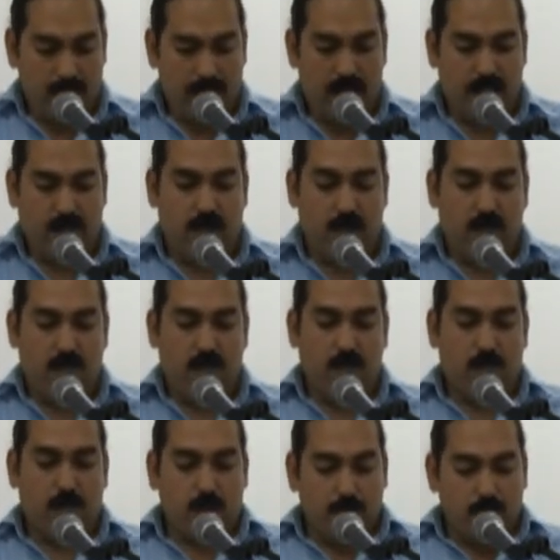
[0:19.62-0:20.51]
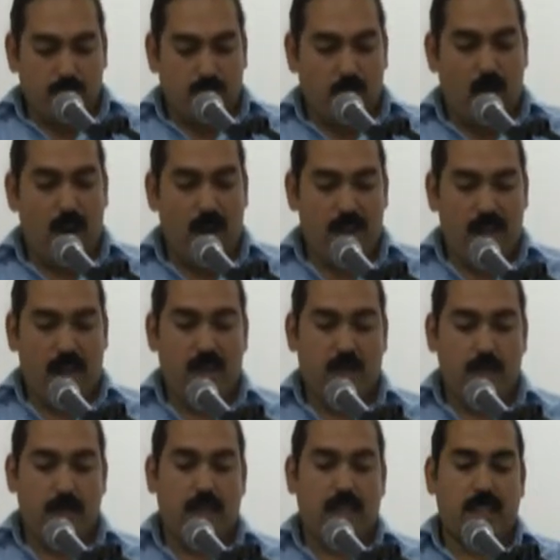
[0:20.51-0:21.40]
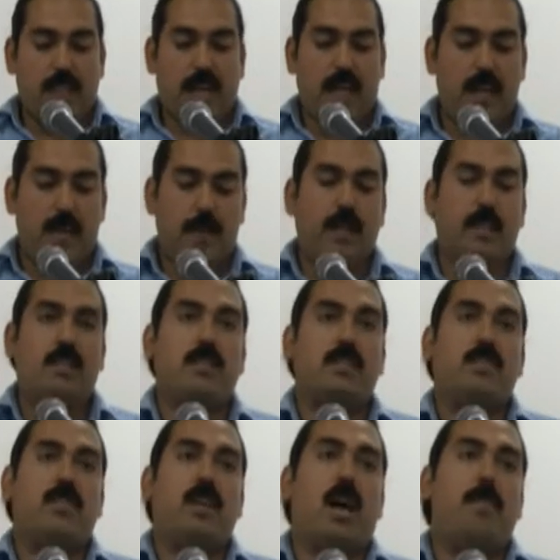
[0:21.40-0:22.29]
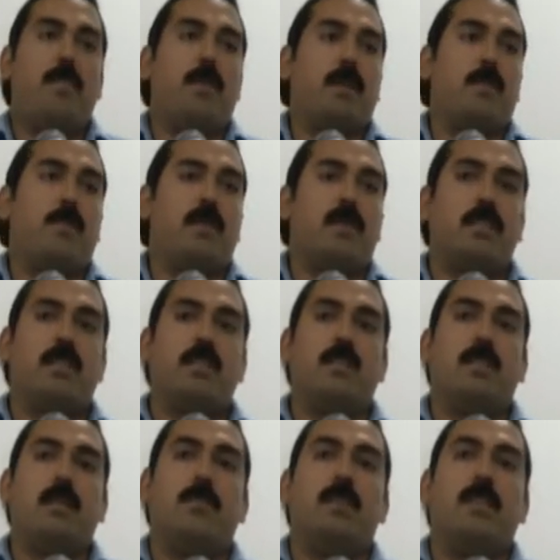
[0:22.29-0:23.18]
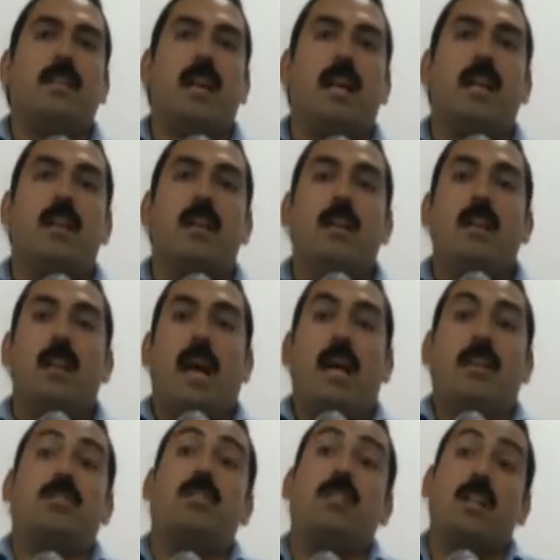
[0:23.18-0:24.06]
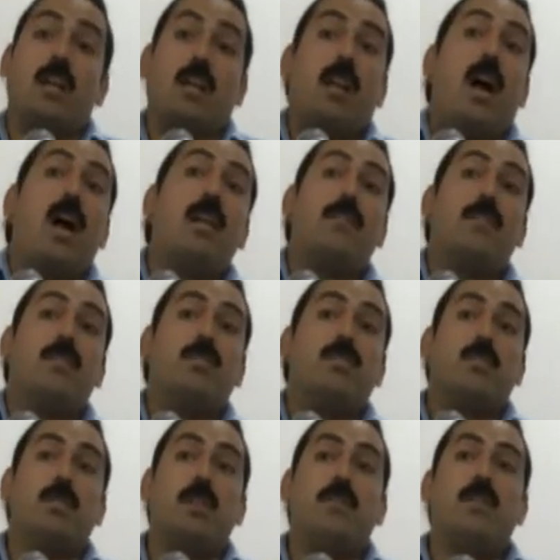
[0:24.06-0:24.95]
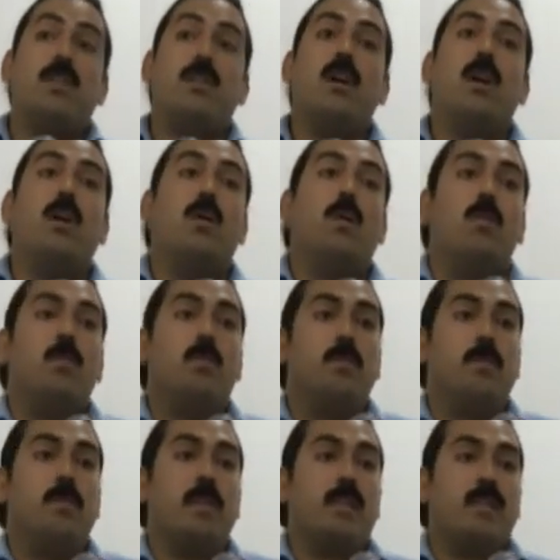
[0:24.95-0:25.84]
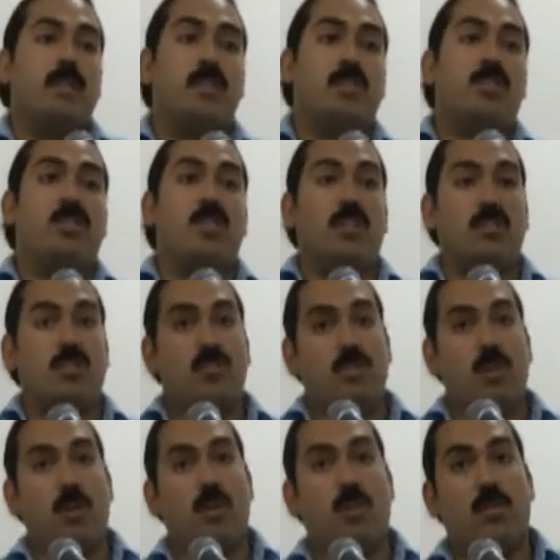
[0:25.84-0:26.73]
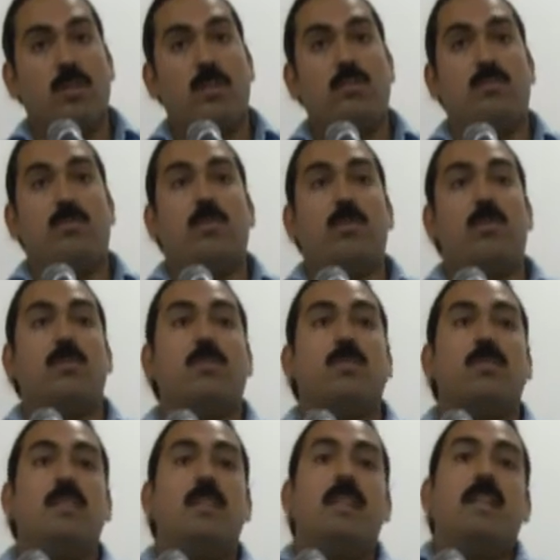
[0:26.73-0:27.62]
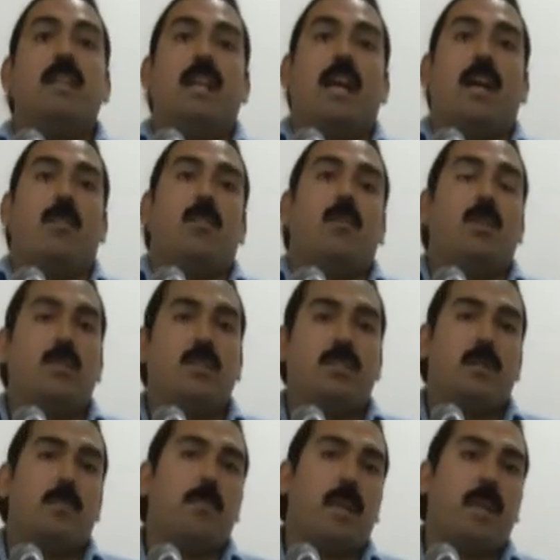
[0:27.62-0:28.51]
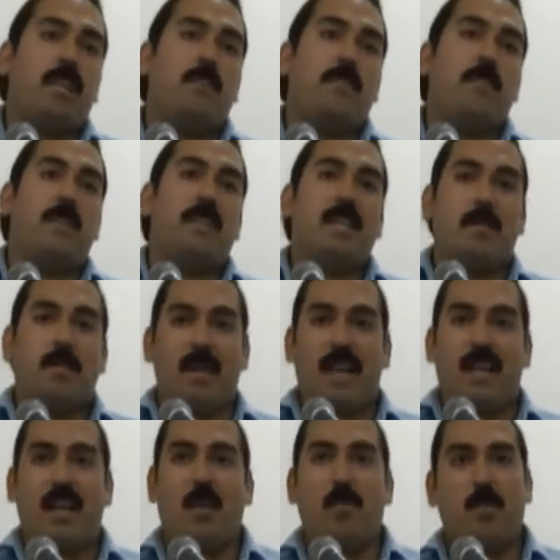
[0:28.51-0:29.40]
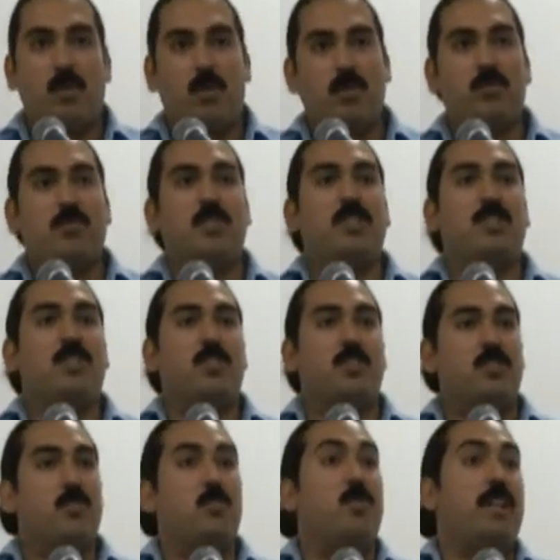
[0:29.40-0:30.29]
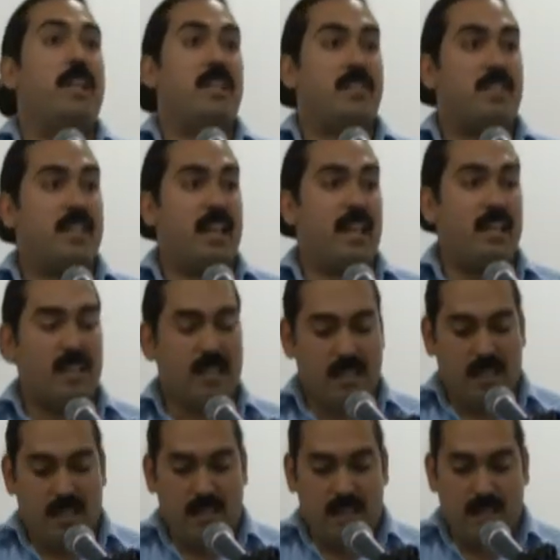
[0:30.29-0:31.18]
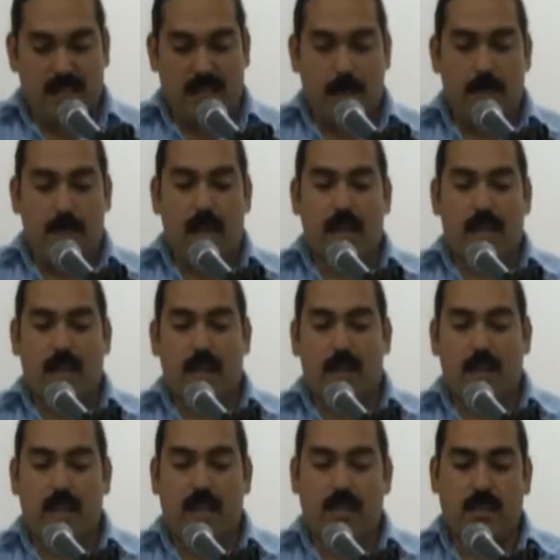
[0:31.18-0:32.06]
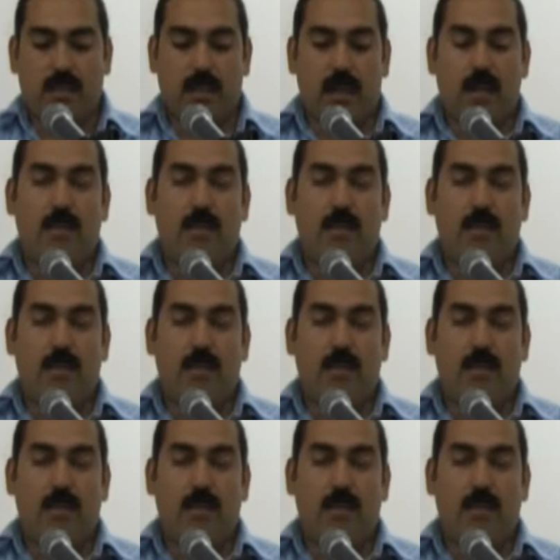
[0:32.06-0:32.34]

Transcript: it is also hard not to be excited about this topic because it's something that actually a lot of us don't even know because it's just so controlled, and we always complain of the media blackout, but we'll see just to what extent that blackout has